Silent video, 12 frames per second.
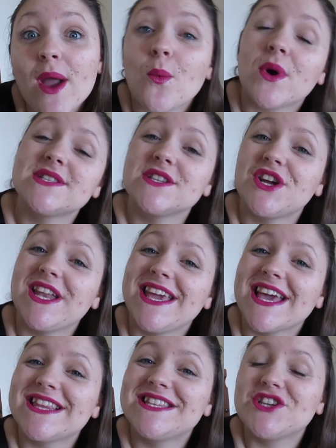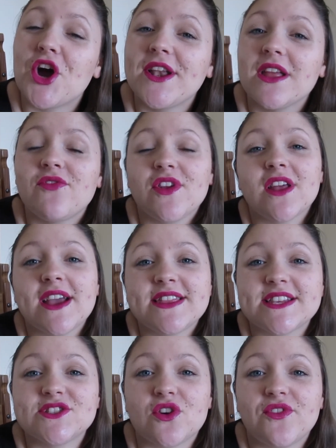it wasn't gonna get done. If you like
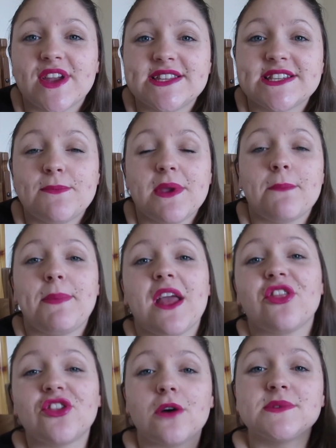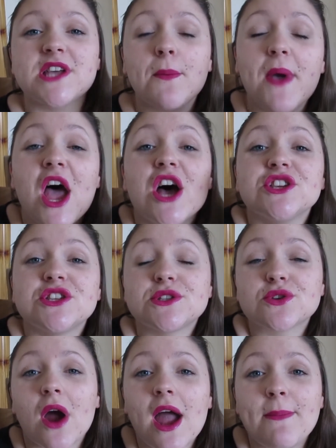this, don't forget to give me a big thumbs up.
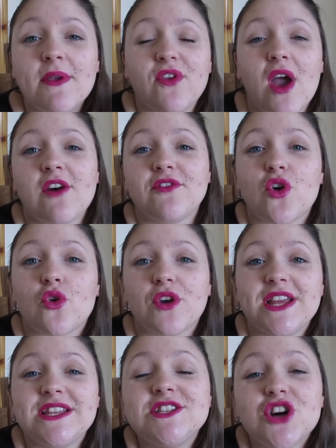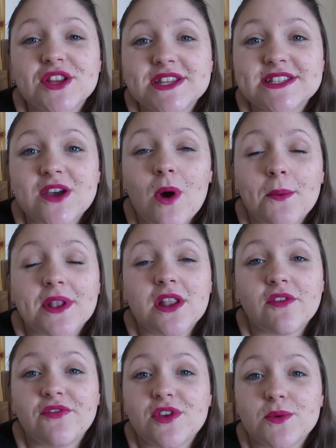Subscribe if you haven't already done so. I would
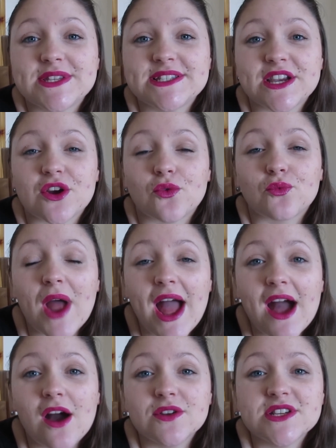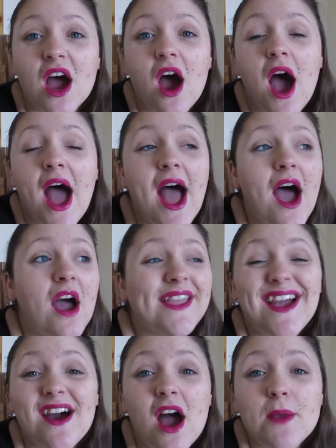love for you to stick around. Uh,
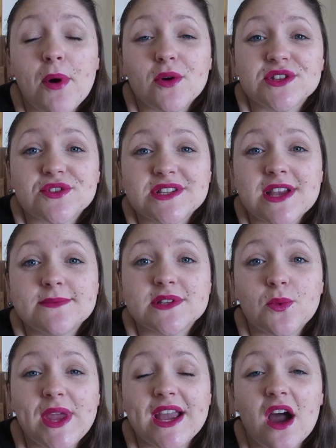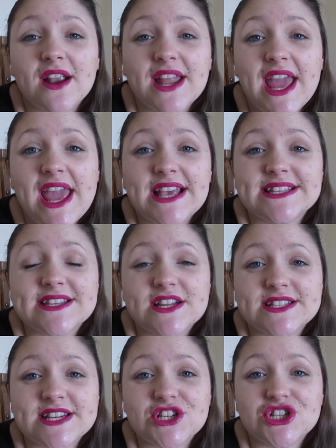yeah, I post three times a week on a
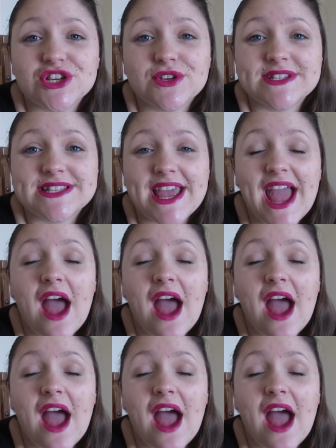Sunday, Tuesday,